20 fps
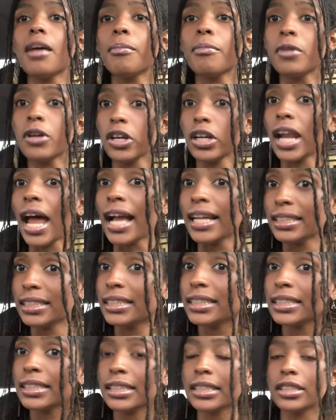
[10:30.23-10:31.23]
good
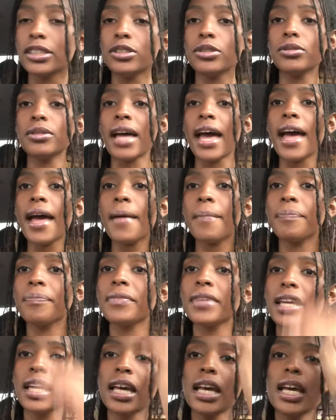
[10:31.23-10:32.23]
idea to do that,
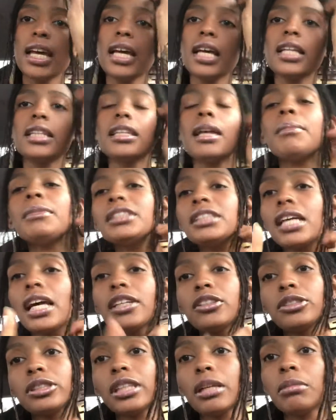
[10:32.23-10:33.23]
let me tell
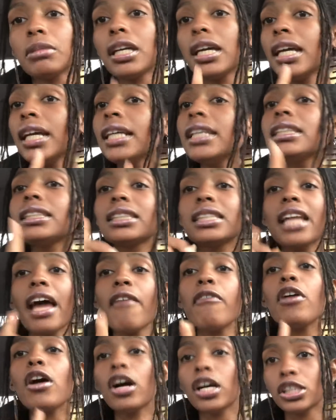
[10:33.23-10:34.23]
you something. It's
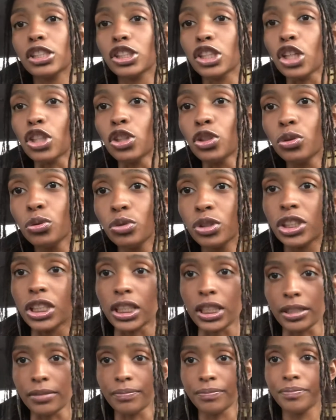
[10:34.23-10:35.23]
never a
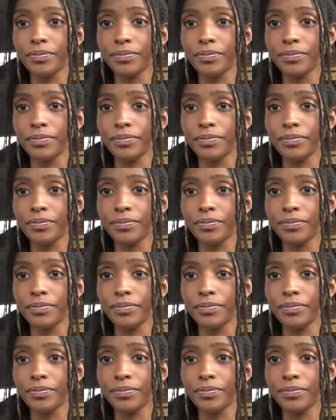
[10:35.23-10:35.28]
solution.